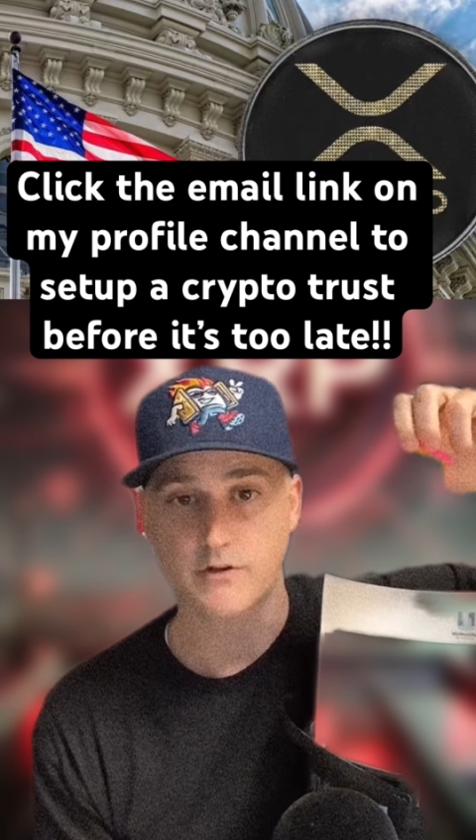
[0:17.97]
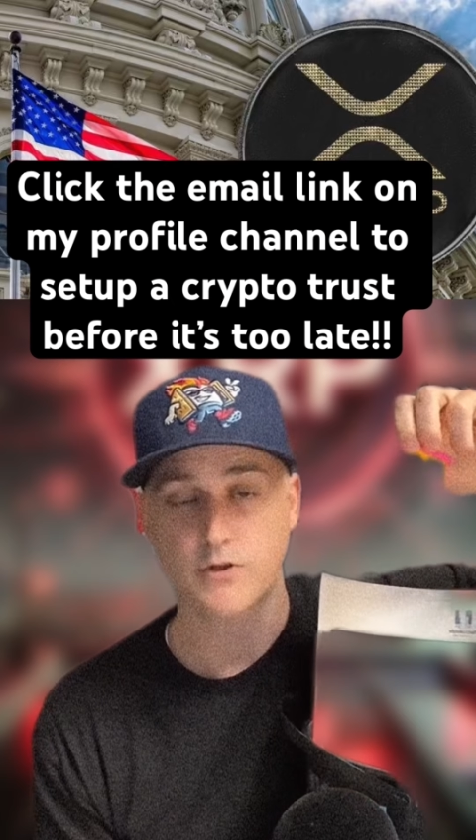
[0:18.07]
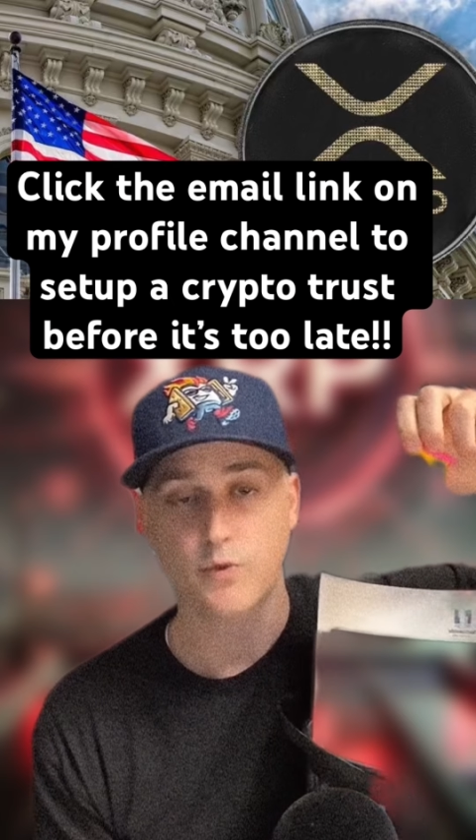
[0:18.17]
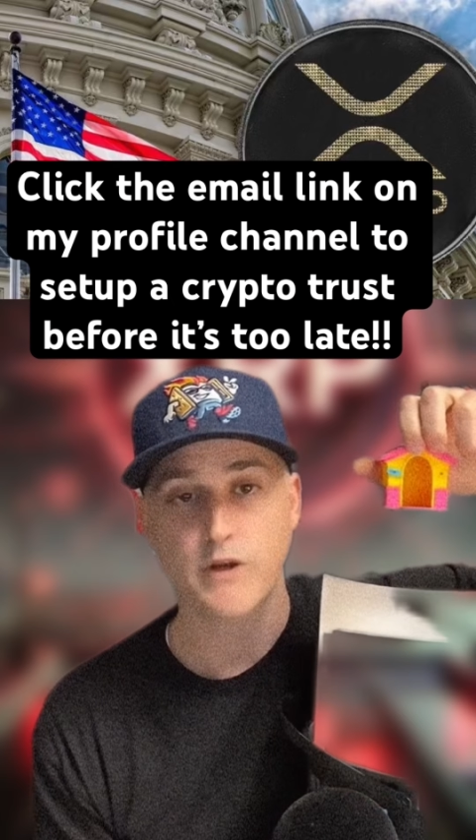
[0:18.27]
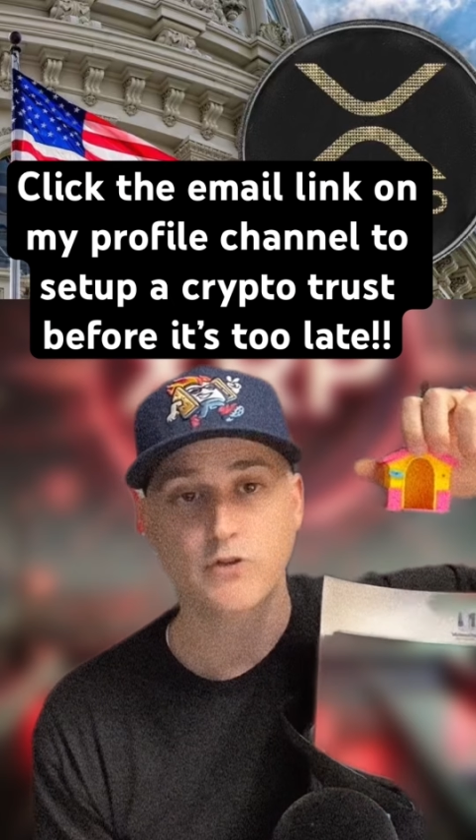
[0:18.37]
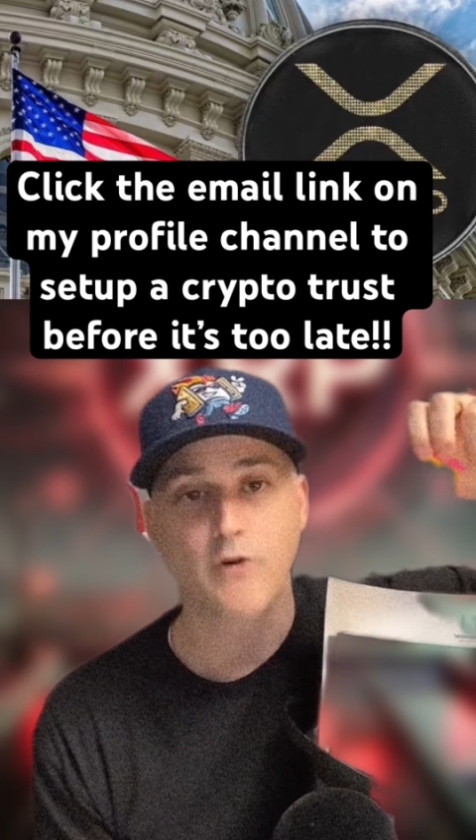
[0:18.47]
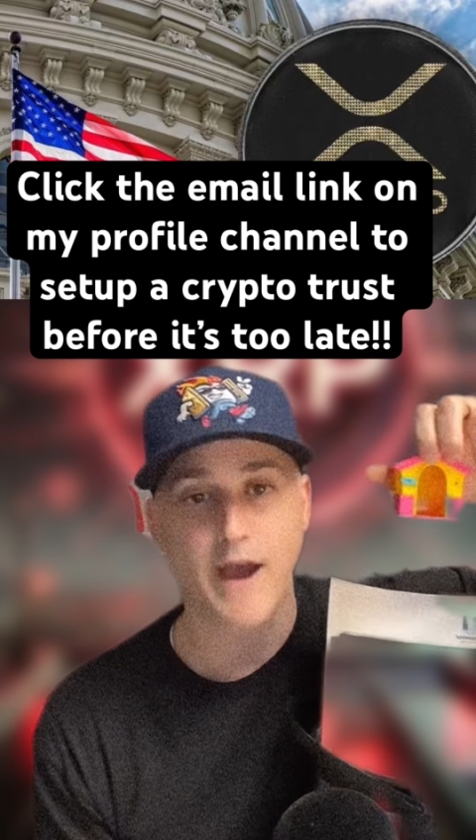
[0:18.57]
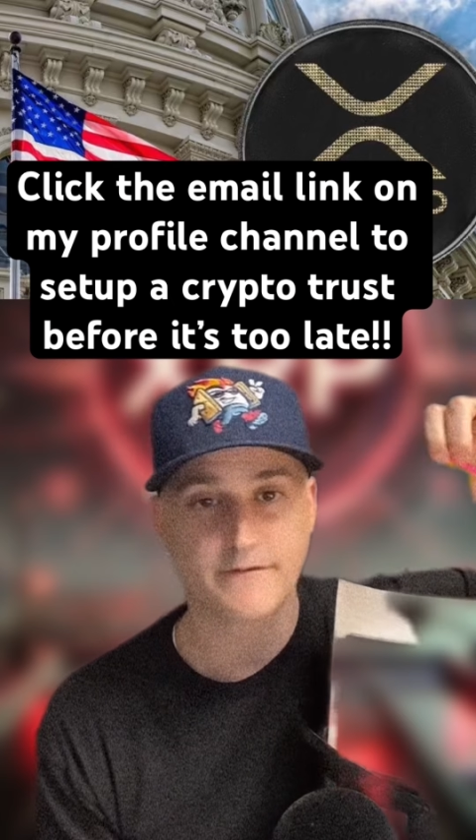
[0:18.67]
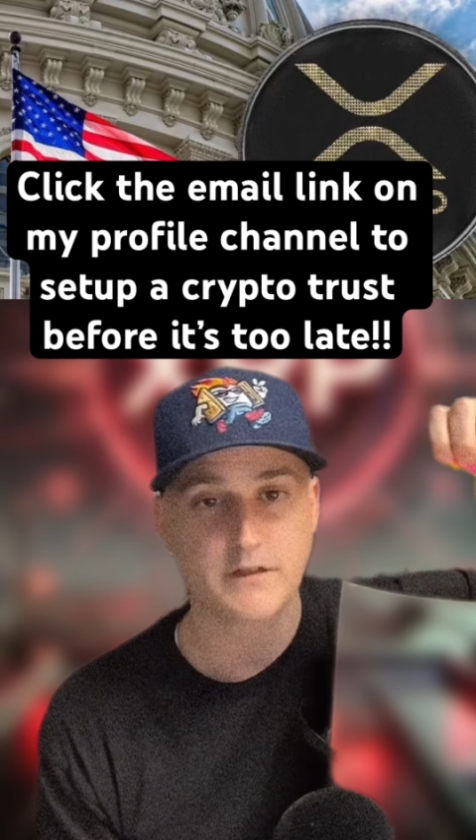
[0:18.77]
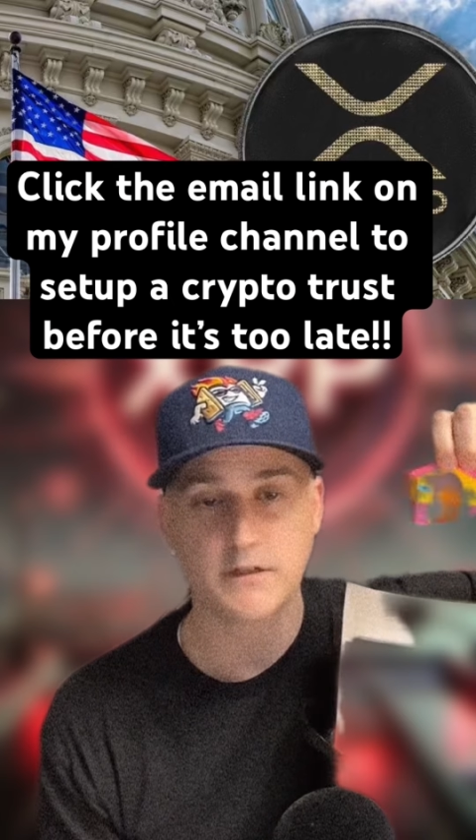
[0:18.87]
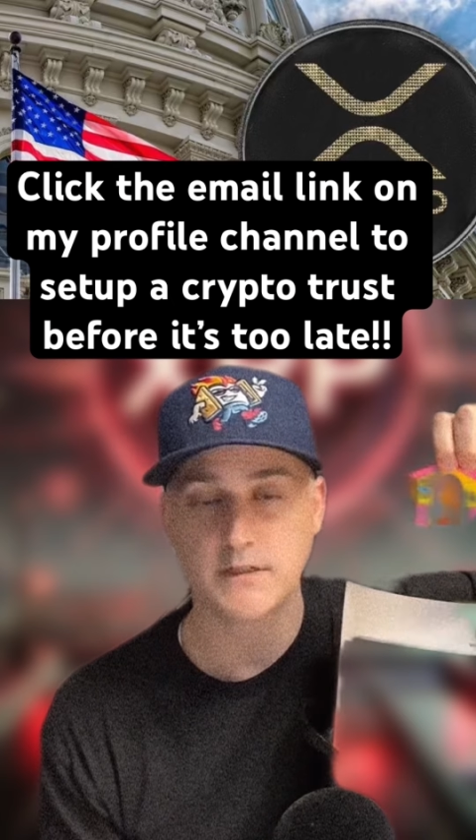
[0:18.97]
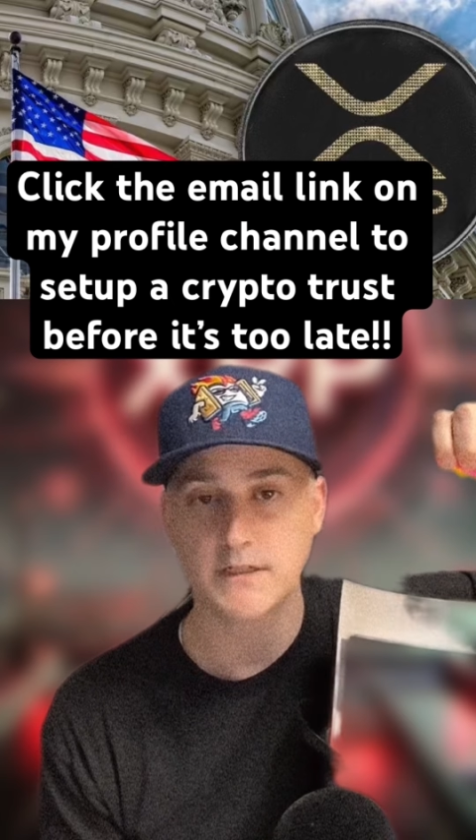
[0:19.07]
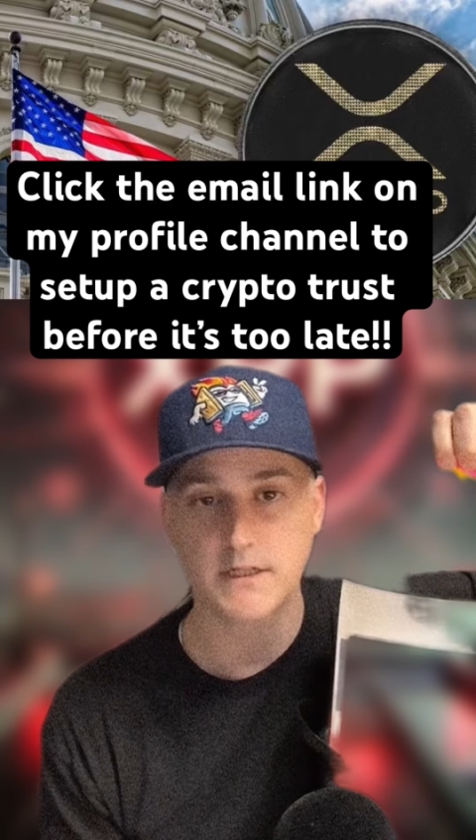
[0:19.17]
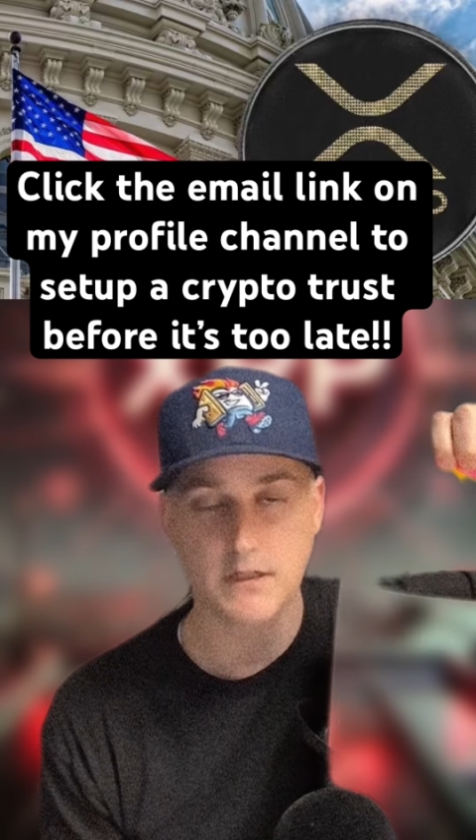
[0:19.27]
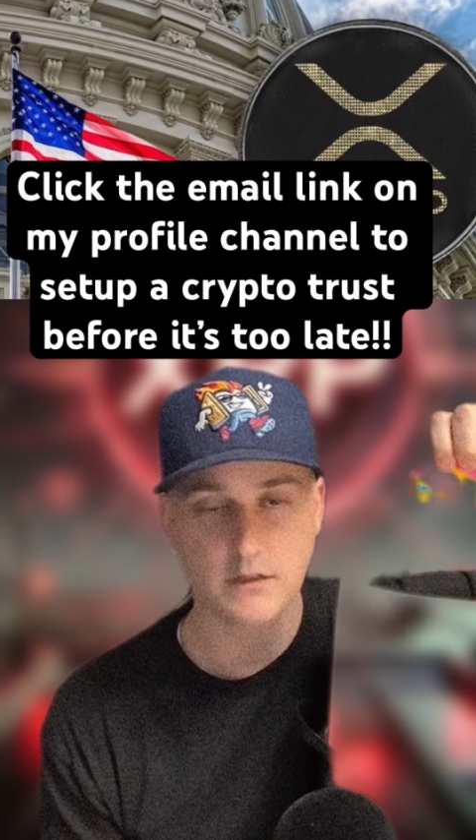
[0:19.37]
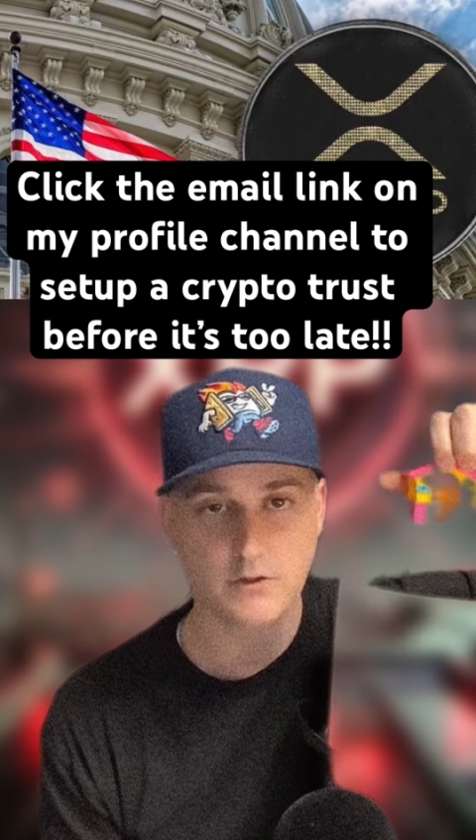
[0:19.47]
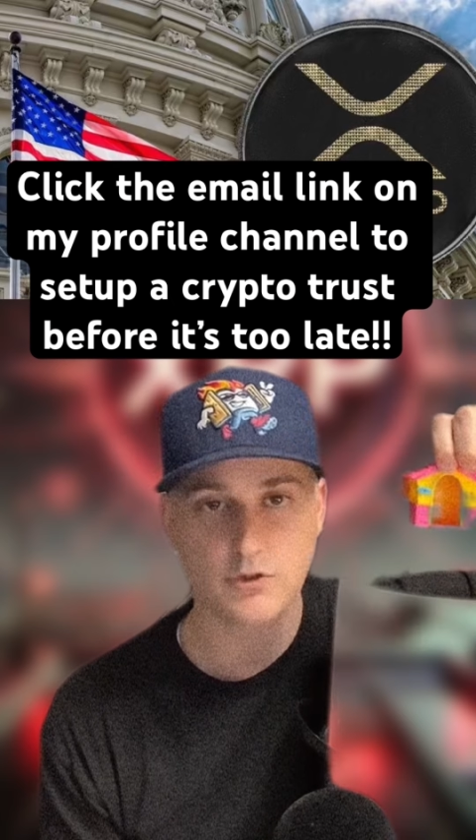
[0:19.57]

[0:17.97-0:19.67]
So we drafted a deed